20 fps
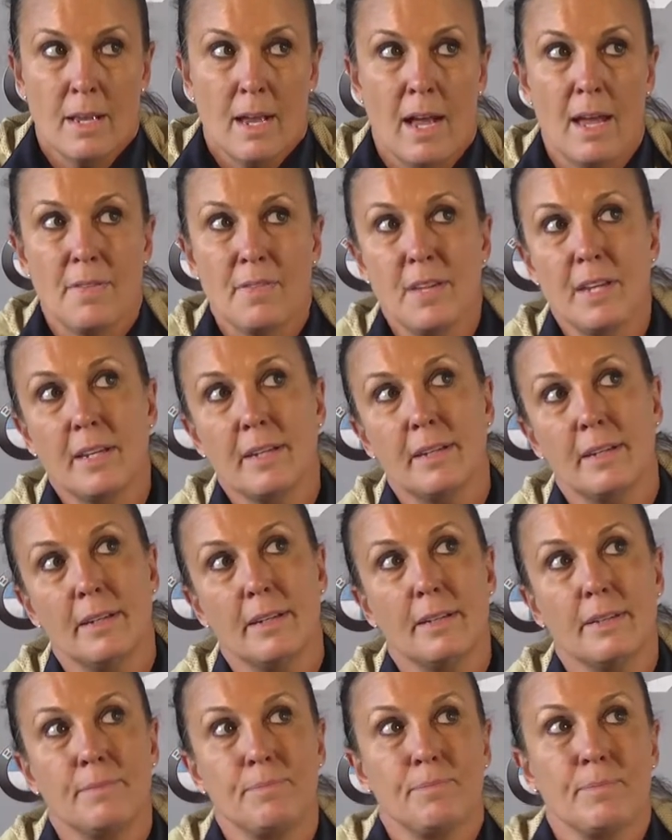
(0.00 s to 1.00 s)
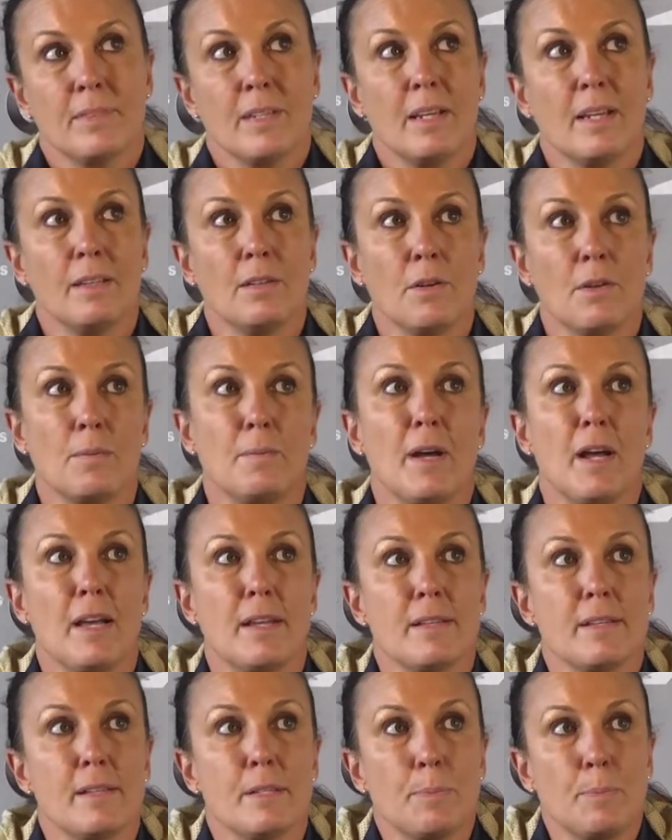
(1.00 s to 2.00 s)
I think
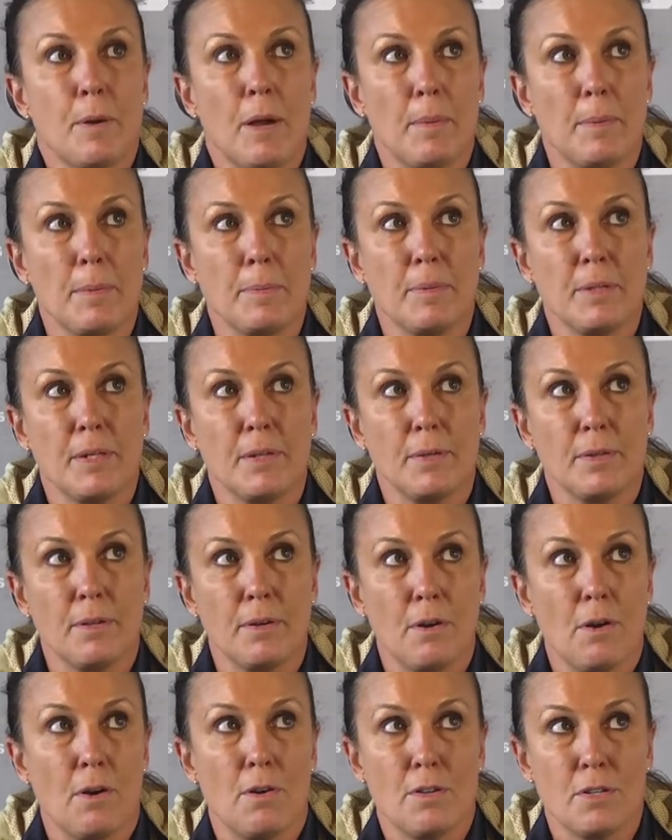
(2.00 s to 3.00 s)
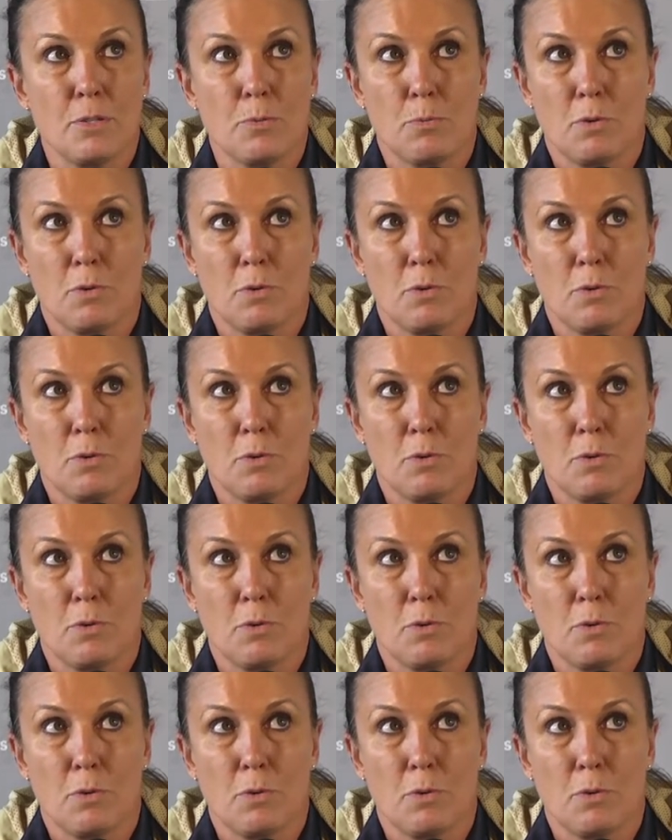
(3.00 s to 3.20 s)
Lodamai is probably the hardest